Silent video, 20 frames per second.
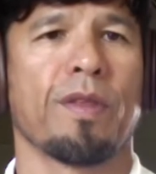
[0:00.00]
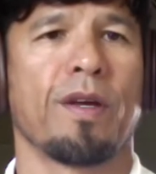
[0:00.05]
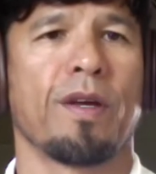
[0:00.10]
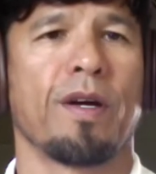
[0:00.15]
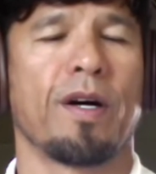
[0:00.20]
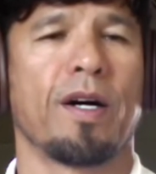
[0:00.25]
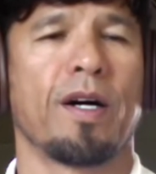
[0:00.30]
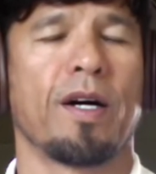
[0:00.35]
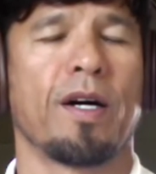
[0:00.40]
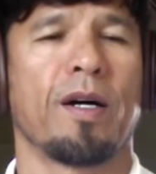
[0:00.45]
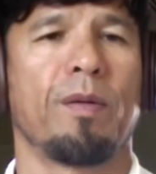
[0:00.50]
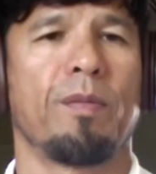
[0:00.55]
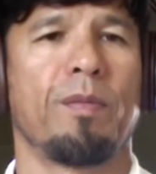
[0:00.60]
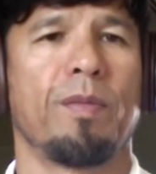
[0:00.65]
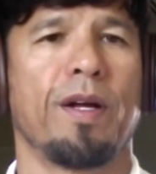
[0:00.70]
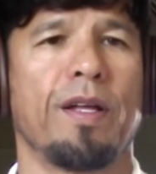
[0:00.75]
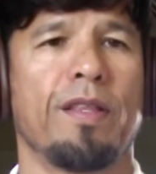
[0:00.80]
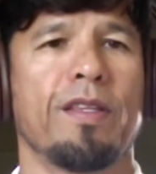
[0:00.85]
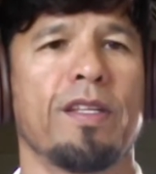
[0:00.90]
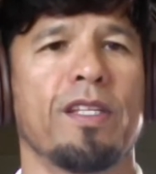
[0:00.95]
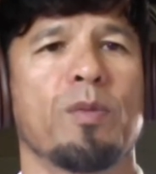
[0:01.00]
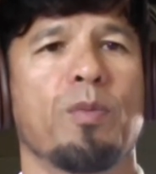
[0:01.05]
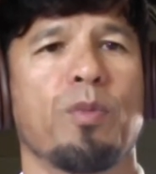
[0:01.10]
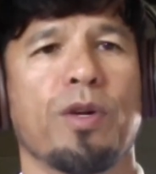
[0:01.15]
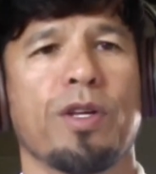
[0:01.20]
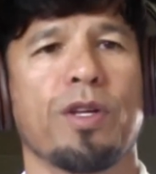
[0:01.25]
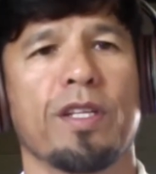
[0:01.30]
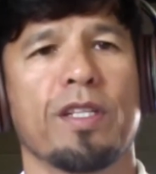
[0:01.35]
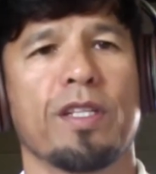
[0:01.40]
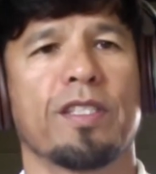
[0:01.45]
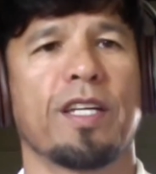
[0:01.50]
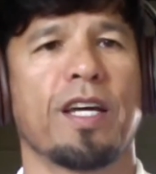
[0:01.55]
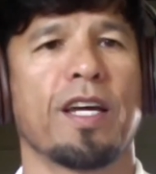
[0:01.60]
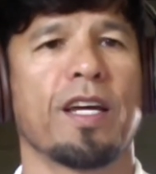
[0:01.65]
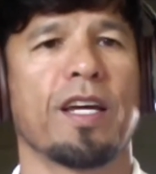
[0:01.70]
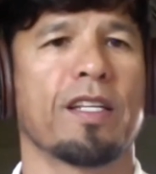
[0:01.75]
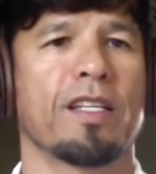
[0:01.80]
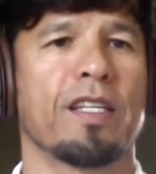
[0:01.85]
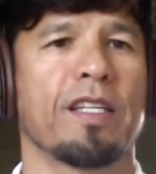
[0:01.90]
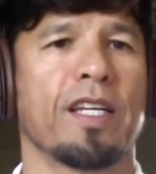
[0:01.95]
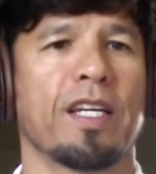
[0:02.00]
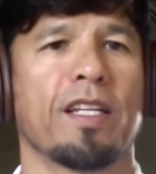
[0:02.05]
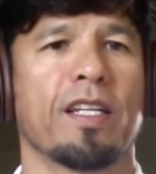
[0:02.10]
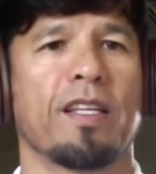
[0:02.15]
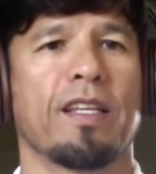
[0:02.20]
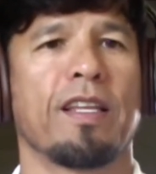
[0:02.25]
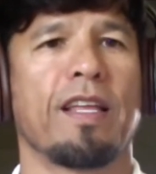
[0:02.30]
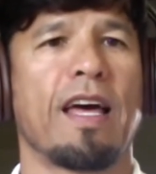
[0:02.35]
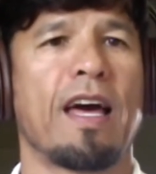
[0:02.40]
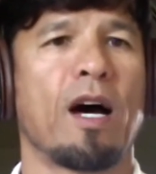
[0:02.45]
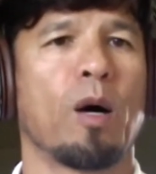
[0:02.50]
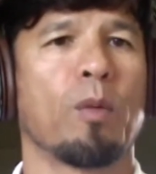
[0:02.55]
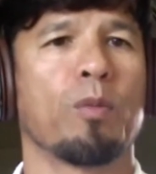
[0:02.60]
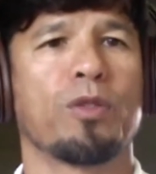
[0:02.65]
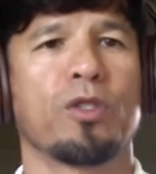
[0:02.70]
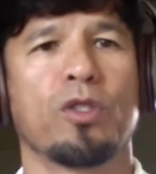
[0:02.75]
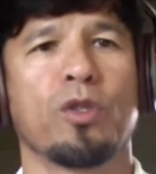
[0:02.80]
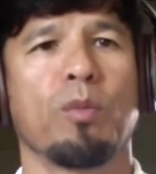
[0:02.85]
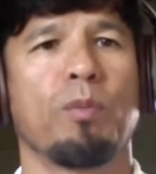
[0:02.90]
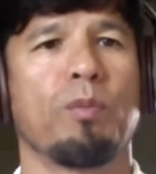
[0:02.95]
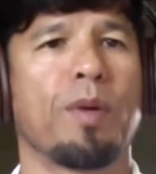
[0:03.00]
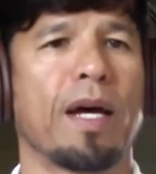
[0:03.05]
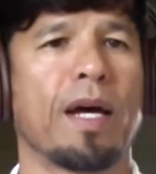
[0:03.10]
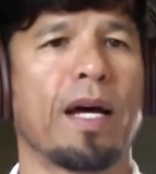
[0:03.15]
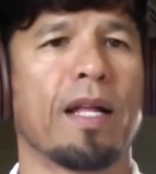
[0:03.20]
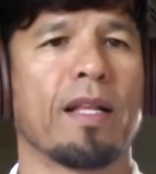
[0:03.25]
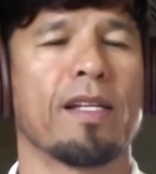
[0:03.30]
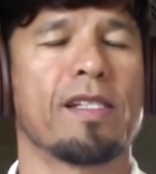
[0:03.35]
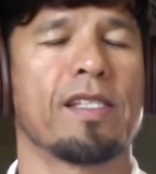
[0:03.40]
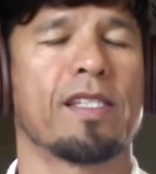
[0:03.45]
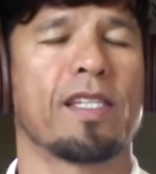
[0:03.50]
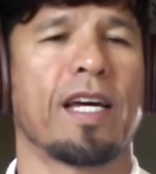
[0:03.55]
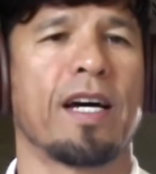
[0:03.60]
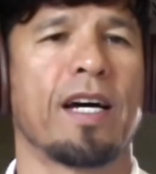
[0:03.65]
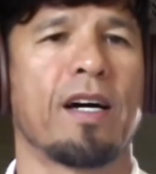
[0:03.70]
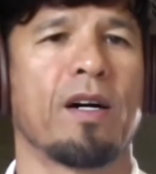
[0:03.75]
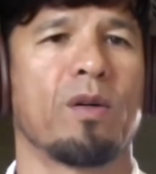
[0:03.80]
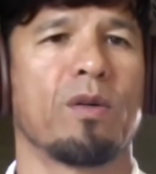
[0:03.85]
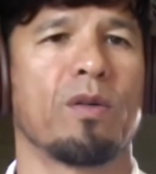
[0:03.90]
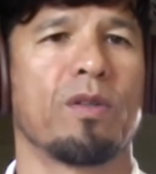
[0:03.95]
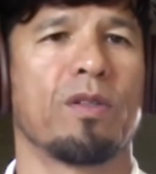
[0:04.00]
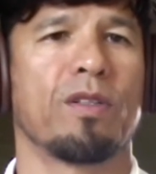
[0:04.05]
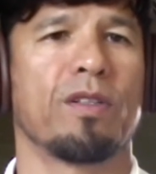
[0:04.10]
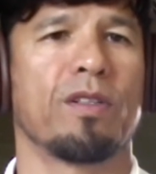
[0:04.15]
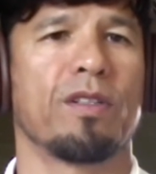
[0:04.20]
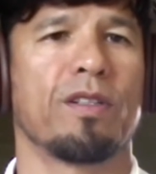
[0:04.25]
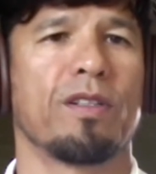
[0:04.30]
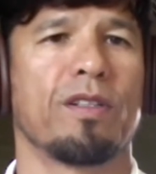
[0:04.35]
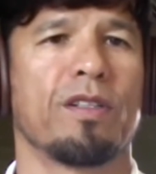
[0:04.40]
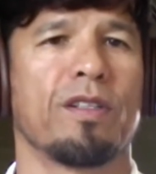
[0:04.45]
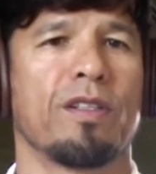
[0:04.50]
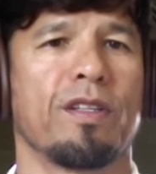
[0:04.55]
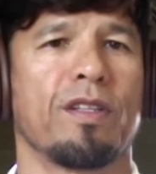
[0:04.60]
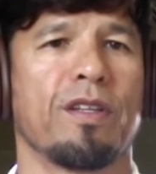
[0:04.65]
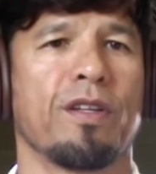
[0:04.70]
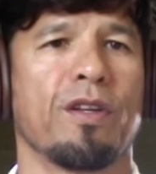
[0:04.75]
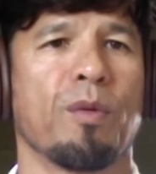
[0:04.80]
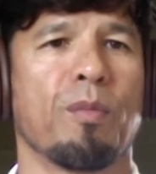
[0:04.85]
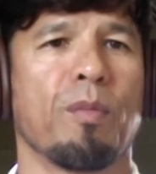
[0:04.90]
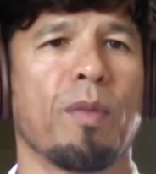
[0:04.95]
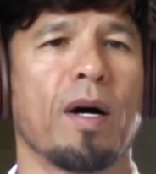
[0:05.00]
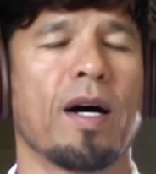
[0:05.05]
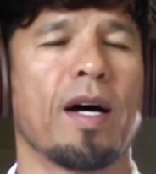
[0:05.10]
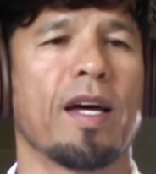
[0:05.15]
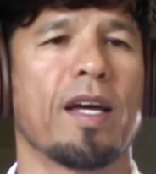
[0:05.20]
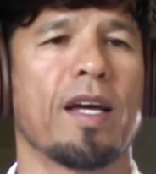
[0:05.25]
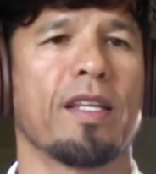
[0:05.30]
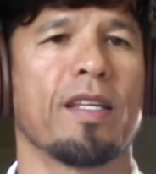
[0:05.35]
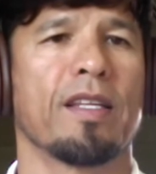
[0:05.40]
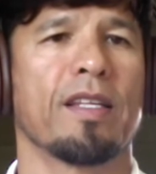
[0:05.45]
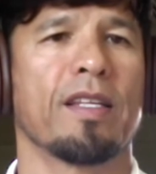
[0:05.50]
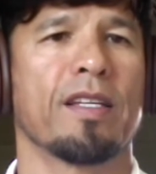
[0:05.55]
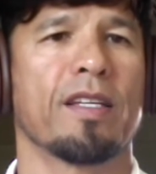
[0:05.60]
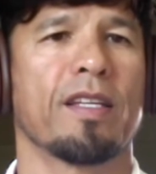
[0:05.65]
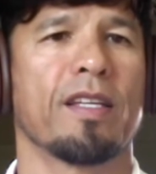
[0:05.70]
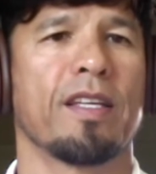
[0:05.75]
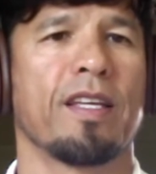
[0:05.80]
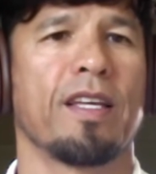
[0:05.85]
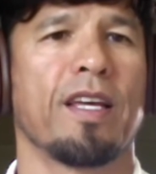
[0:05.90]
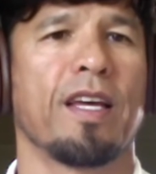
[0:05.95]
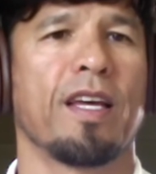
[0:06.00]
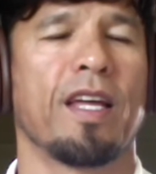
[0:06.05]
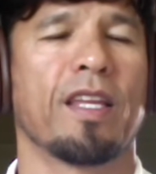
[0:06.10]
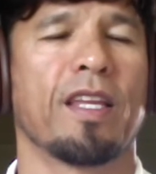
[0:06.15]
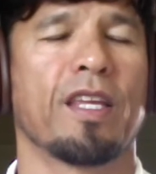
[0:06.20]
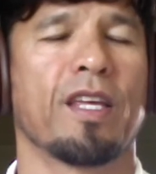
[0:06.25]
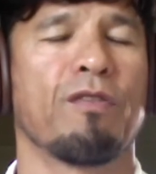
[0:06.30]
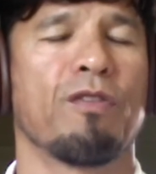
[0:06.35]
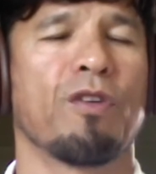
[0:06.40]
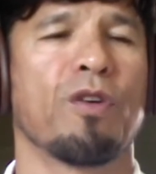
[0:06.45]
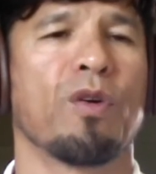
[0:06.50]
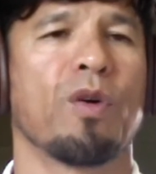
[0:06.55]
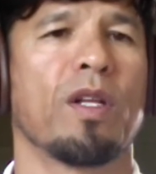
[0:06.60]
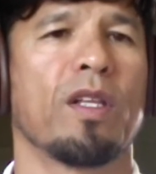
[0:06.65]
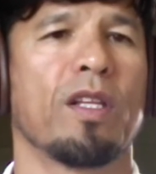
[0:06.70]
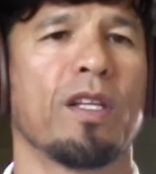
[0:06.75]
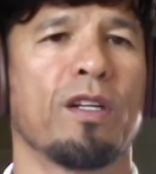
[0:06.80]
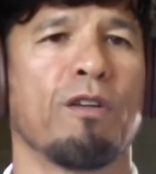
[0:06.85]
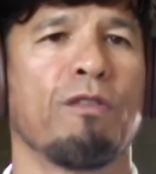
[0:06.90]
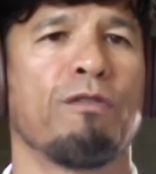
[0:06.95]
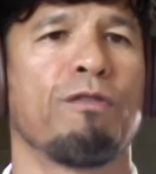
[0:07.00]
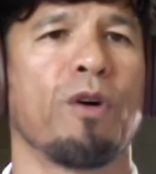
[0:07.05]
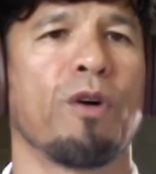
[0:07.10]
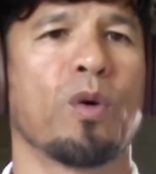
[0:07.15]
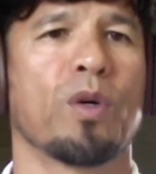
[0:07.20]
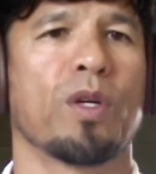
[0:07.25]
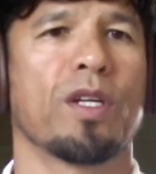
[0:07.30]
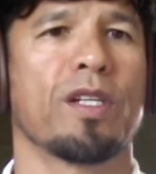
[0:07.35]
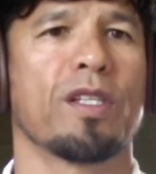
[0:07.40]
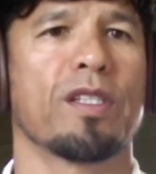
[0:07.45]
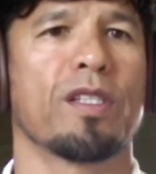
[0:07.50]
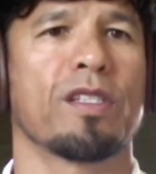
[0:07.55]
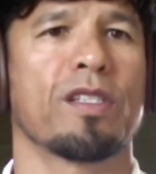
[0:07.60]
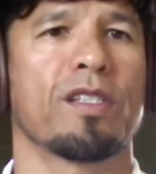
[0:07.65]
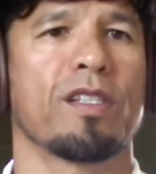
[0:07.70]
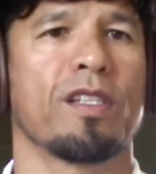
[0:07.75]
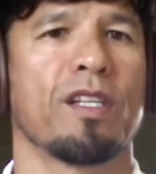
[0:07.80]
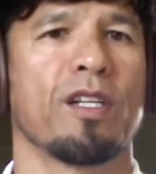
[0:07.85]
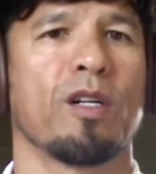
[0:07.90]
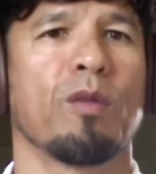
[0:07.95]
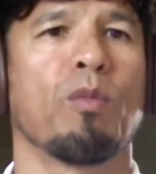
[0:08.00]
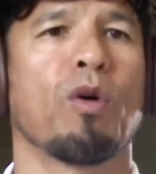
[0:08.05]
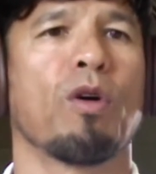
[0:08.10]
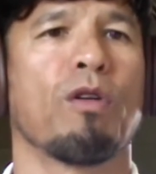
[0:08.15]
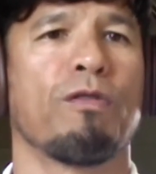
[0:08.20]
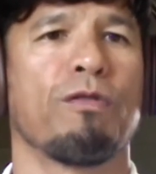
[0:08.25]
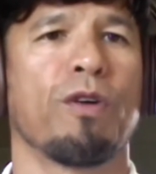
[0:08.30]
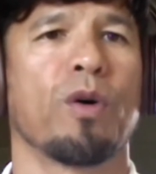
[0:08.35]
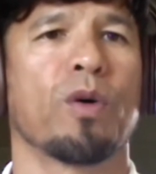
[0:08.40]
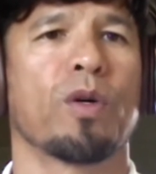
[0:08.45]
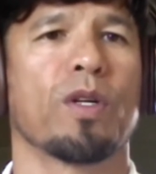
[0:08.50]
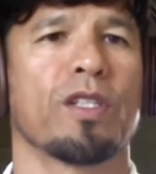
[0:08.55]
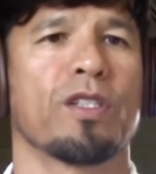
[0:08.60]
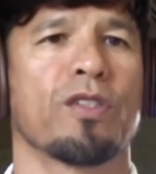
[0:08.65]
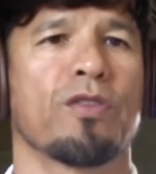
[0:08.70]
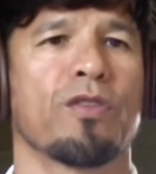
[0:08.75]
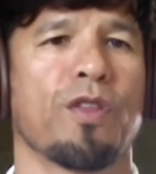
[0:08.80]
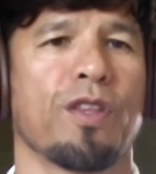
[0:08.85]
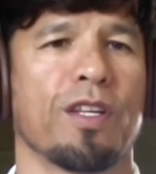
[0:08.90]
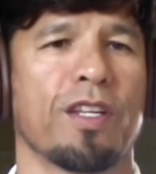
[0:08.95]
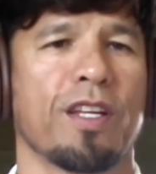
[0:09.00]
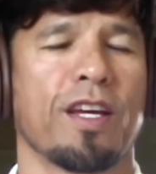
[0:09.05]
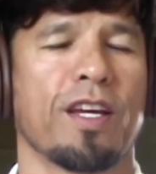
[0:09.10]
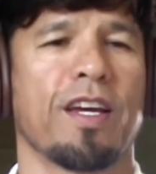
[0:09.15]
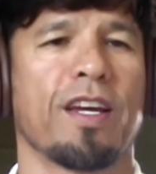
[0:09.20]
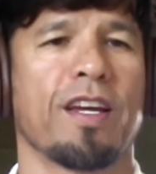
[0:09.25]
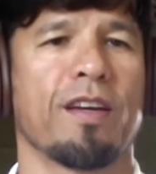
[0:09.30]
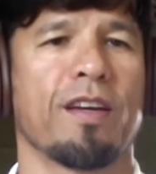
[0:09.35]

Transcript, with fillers: Um, and this breathing technique helps to balance out your mind and give you a little focus, a little more focus for the day.